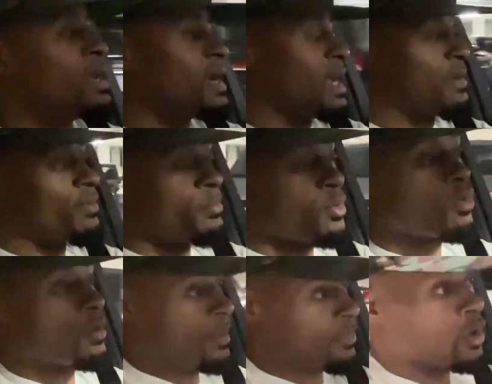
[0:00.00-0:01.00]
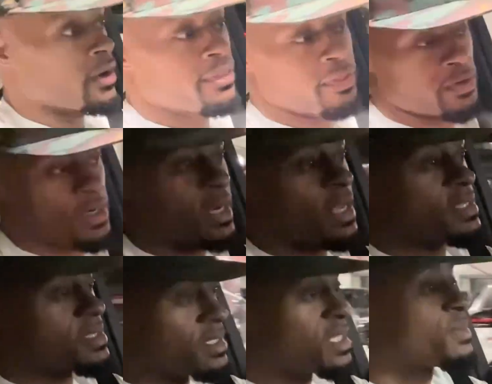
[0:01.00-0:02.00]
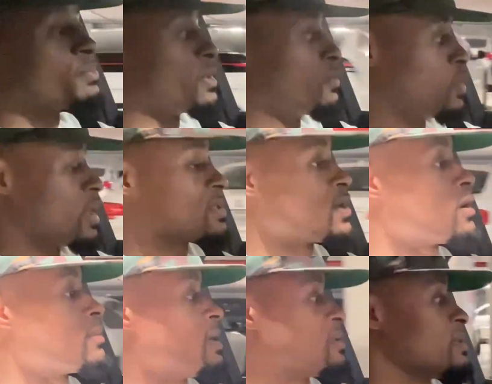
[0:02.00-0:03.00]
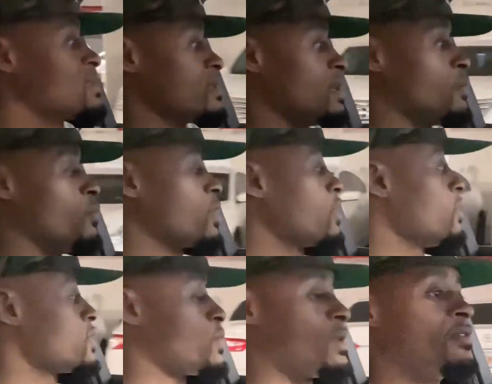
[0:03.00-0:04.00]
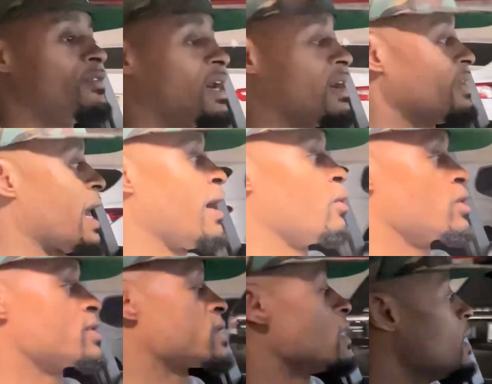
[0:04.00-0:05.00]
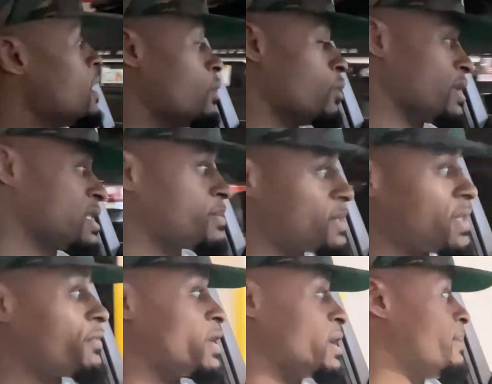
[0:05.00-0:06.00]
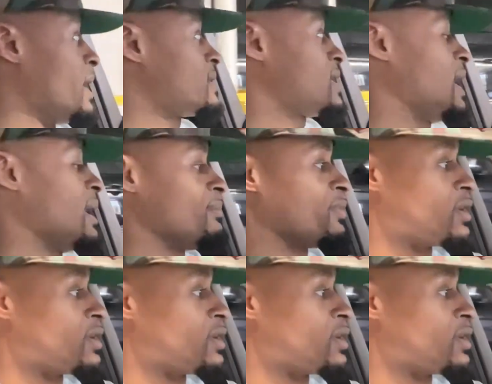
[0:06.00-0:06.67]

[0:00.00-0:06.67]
I have a program called thirty days discipline where I talk about this. Another one called twenty-five hours where it's specifically about time.